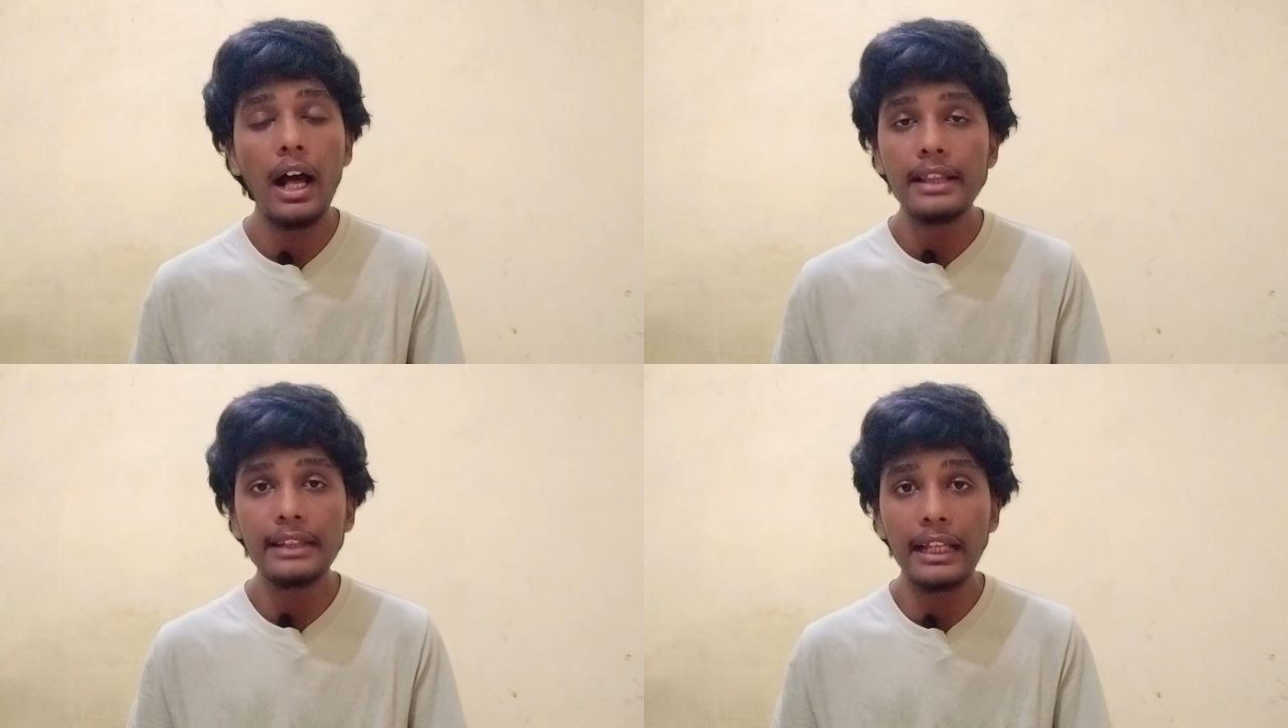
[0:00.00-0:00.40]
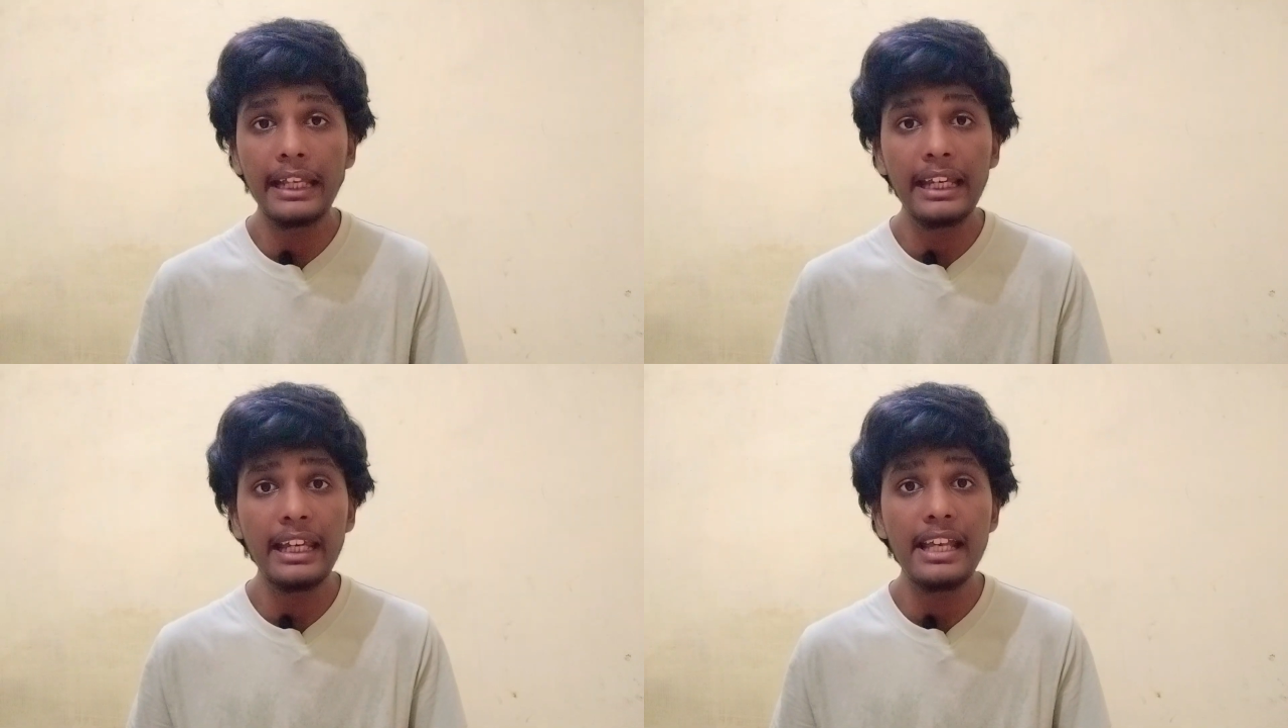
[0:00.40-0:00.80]
The
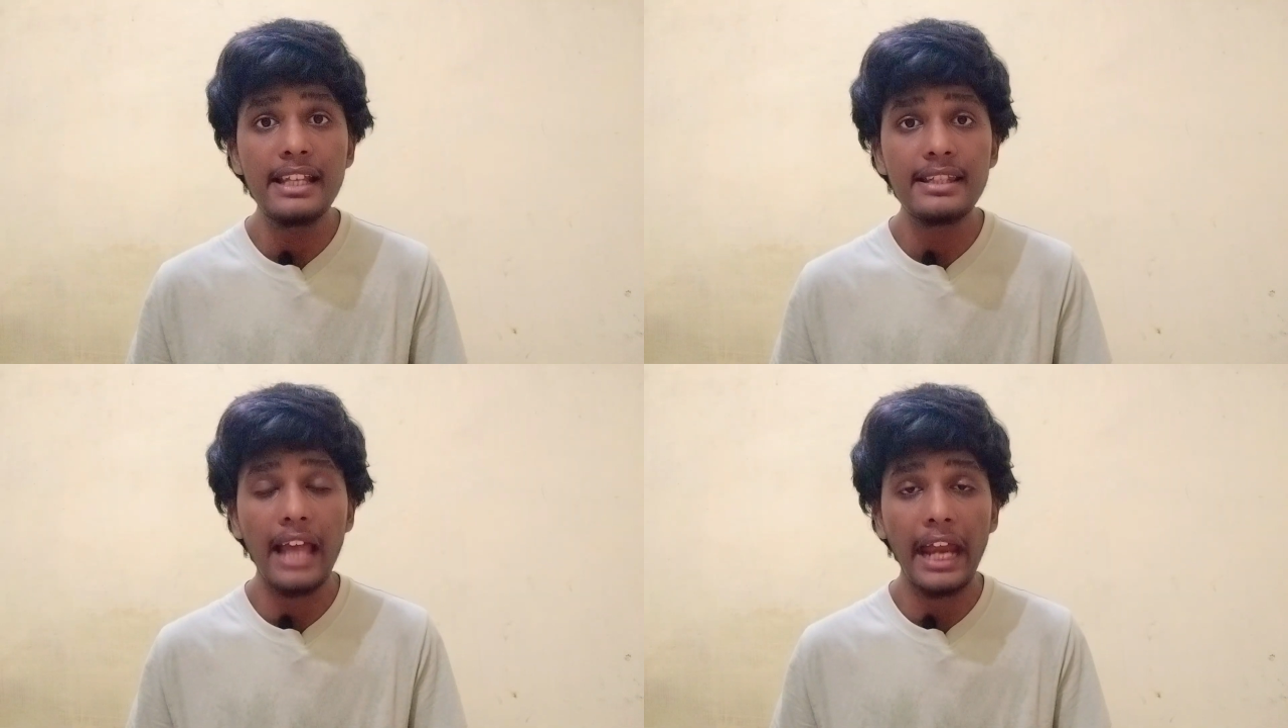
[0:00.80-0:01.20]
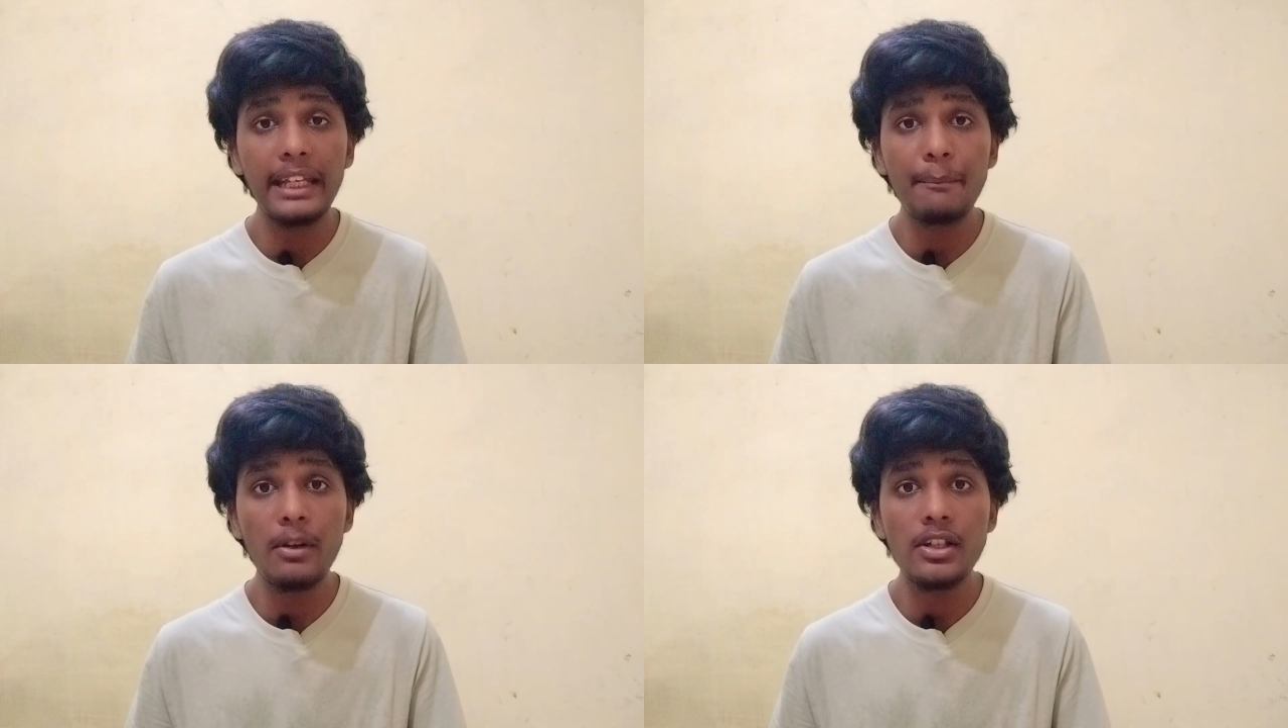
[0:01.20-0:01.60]
thing is,
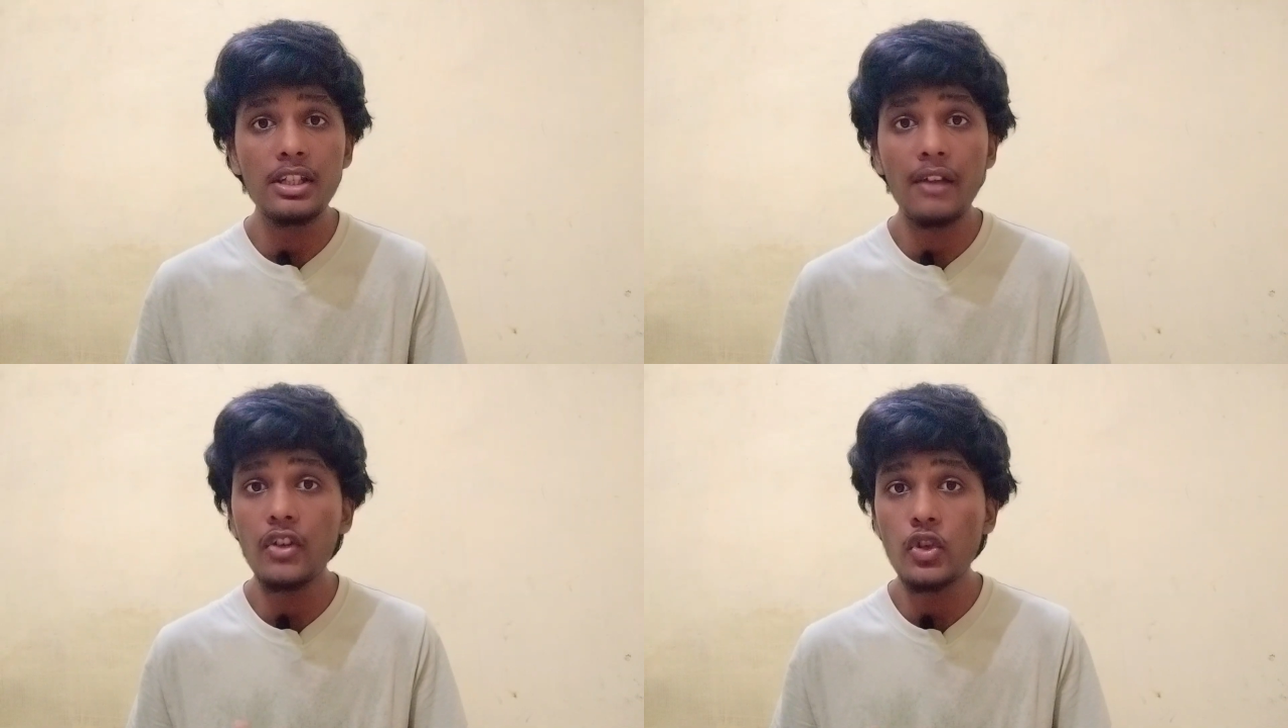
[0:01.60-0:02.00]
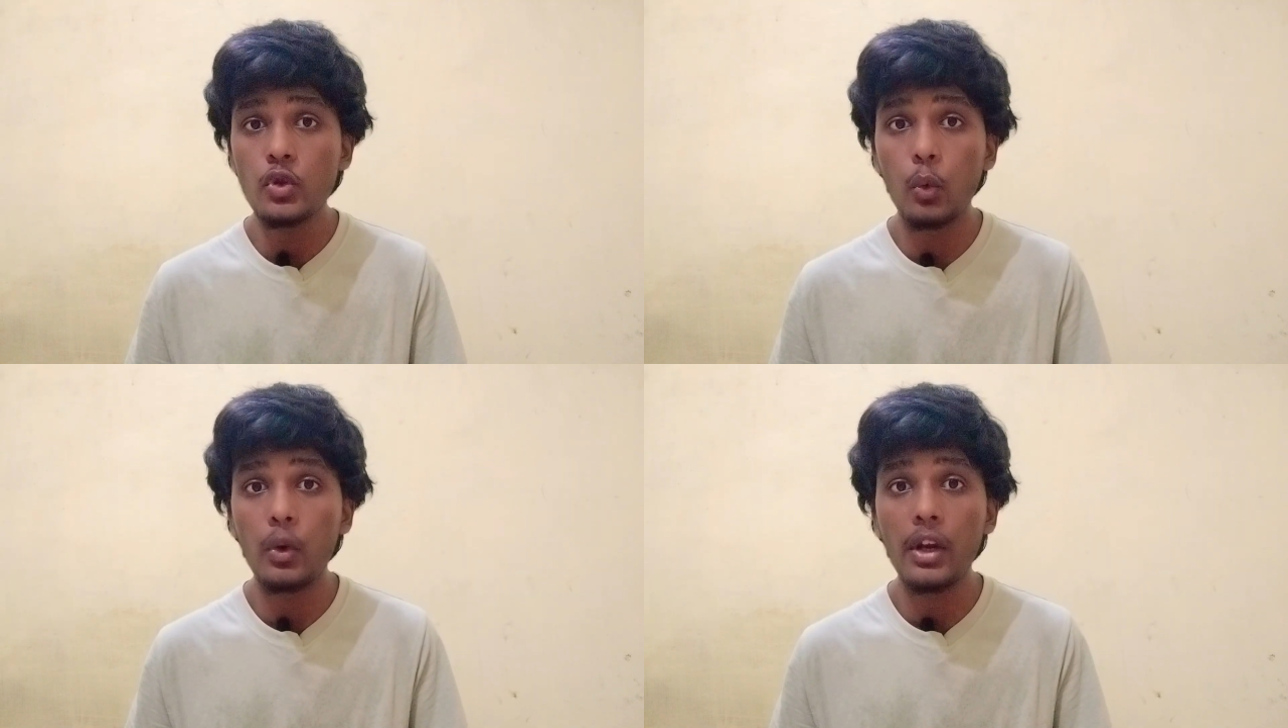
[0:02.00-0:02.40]
90% of the
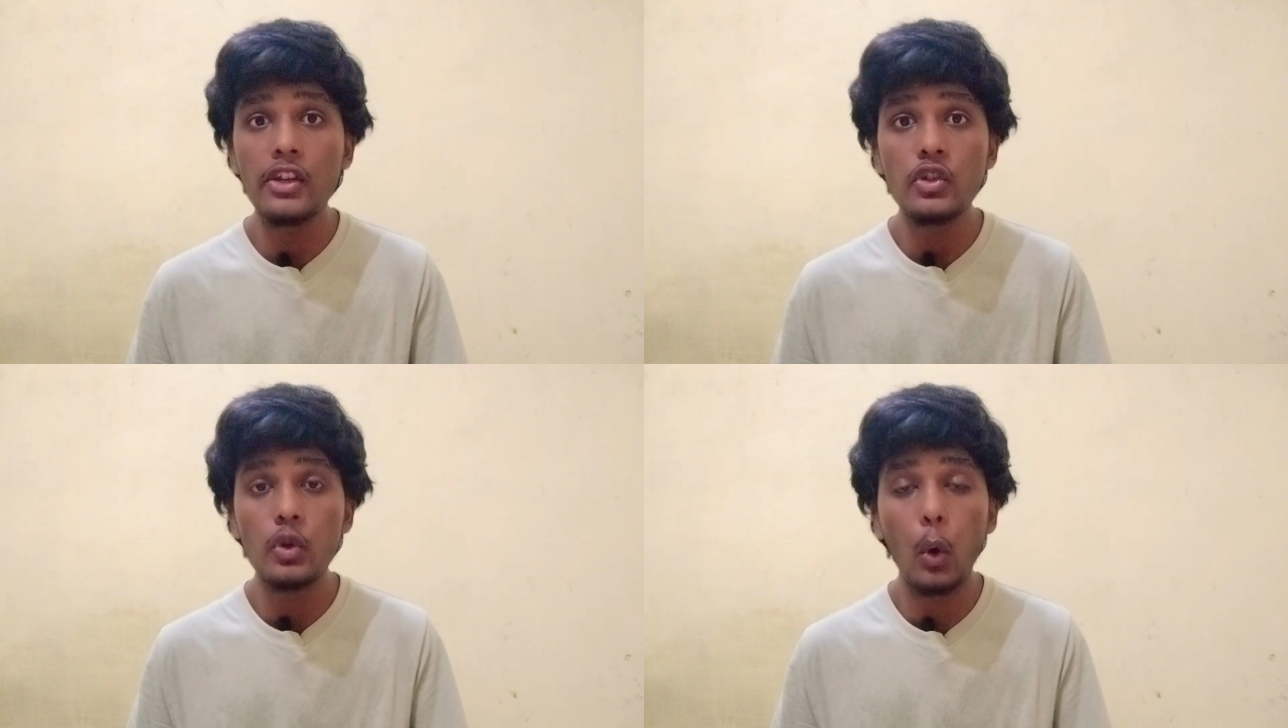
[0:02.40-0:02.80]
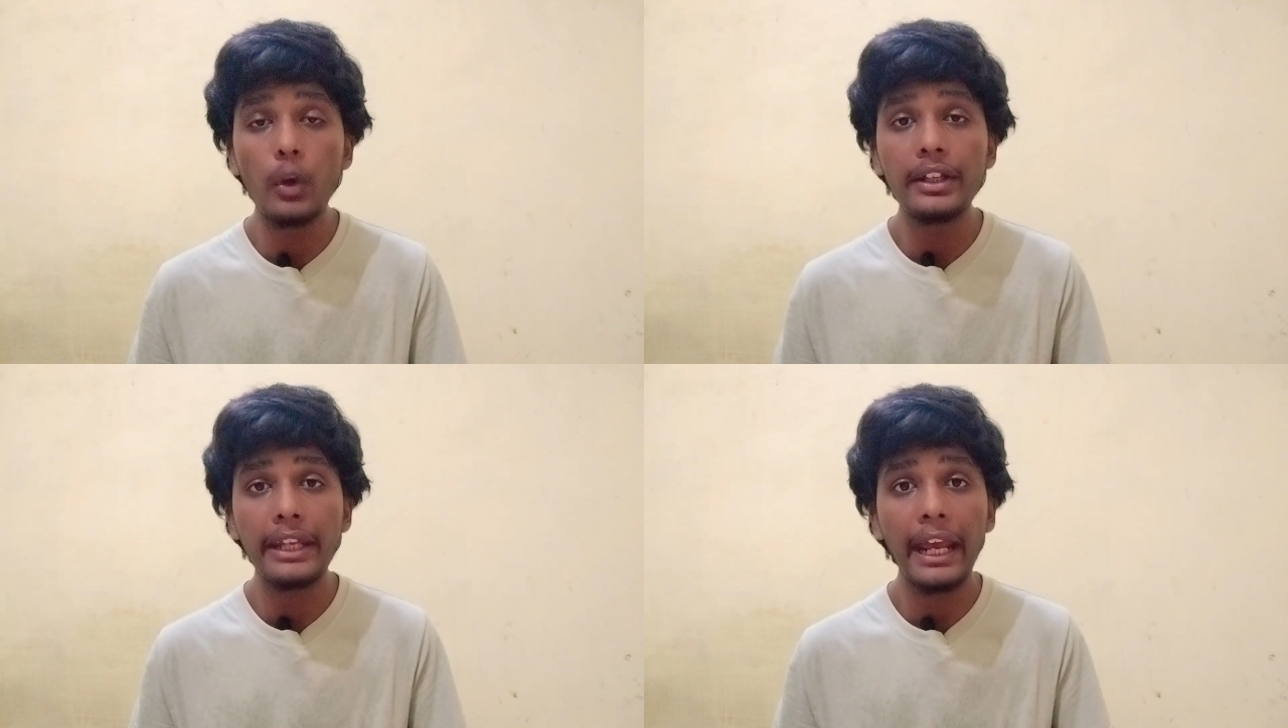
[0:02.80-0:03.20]
students
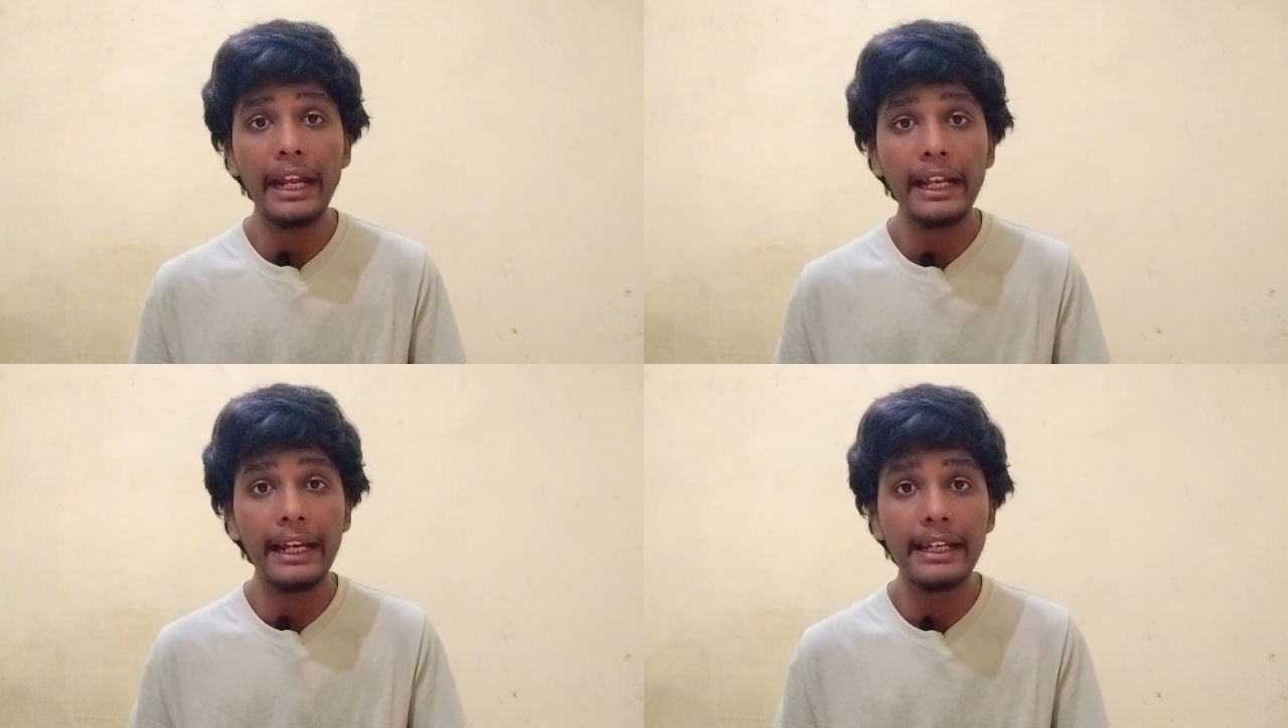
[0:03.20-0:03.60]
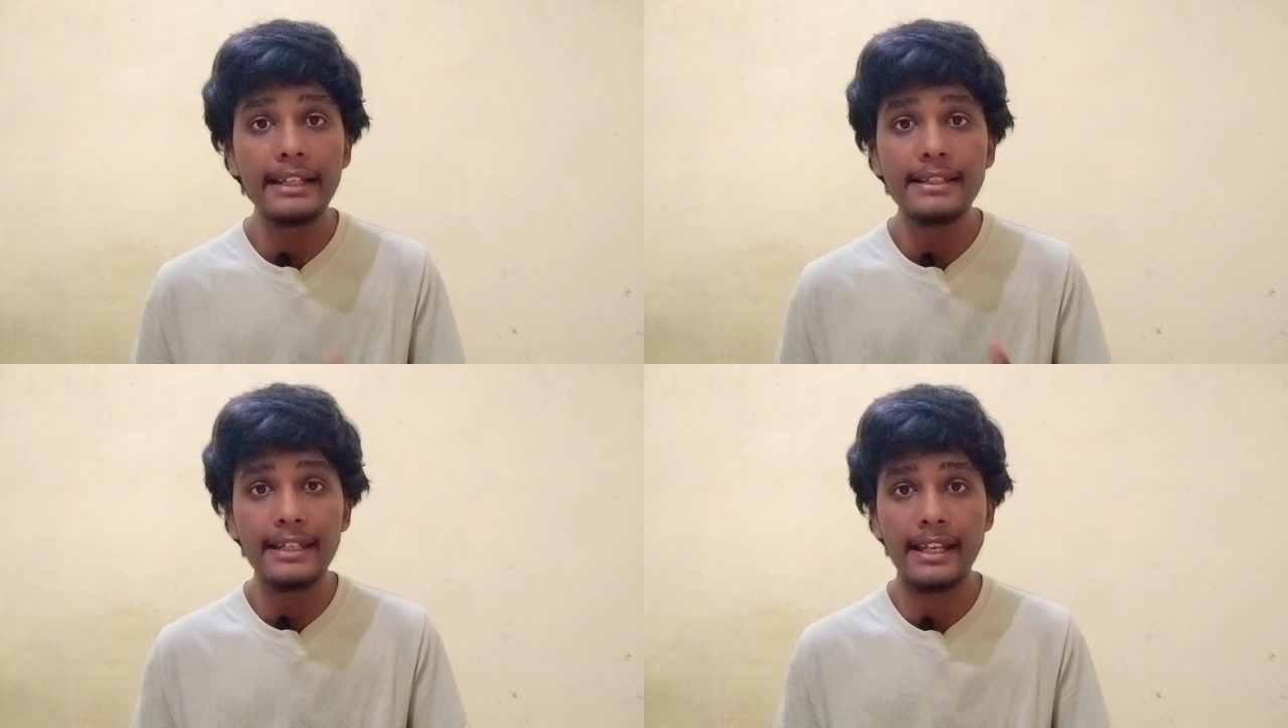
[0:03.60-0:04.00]
don't take LinkedIn
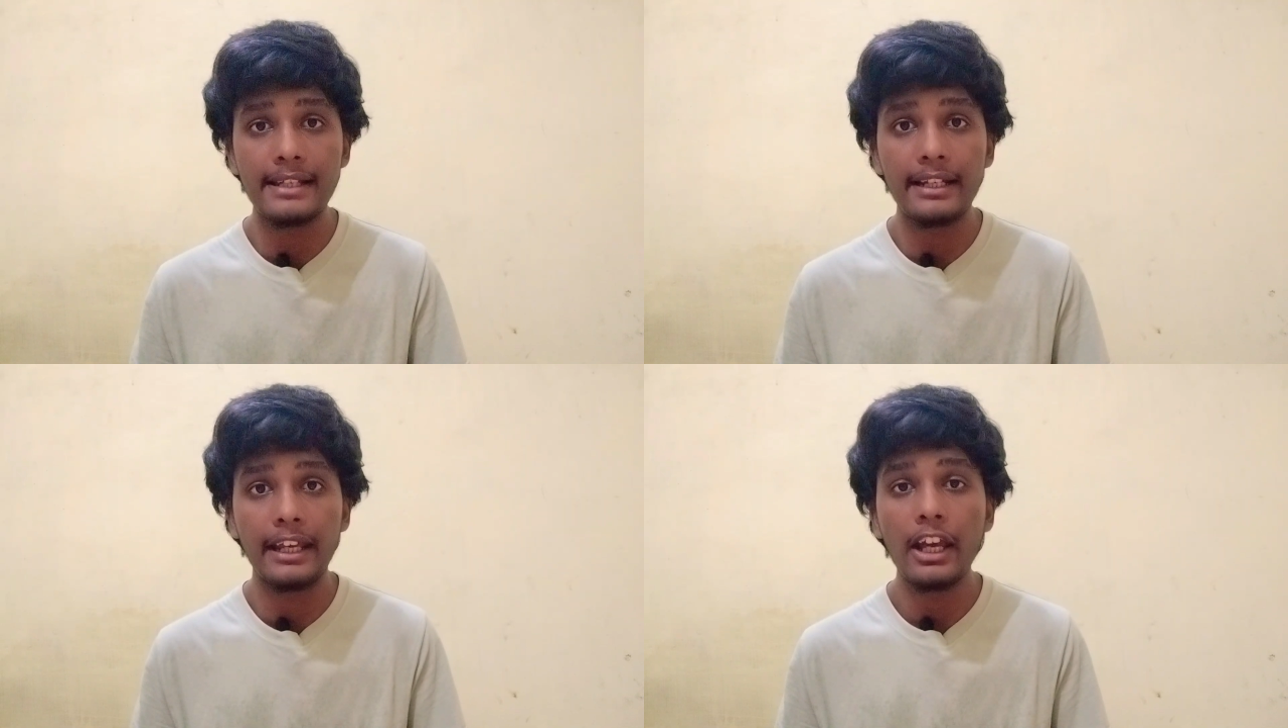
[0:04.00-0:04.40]
seriously.